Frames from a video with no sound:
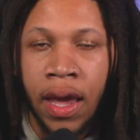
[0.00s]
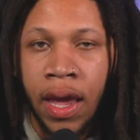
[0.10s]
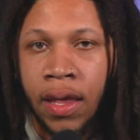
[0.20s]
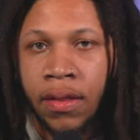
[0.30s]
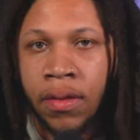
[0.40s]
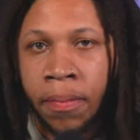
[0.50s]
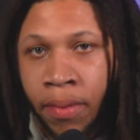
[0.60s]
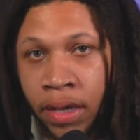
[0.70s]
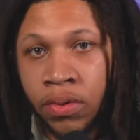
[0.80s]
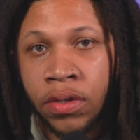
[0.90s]
and the
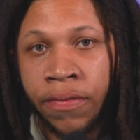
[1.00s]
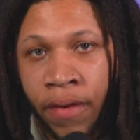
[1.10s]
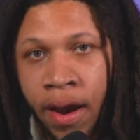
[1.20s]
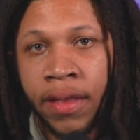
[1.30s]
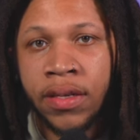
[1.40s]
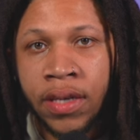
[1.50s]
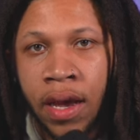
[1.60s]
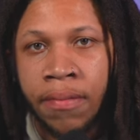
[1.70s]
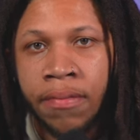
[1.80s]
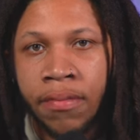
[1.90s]
price was fair at the
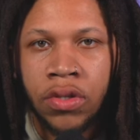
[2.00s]
time.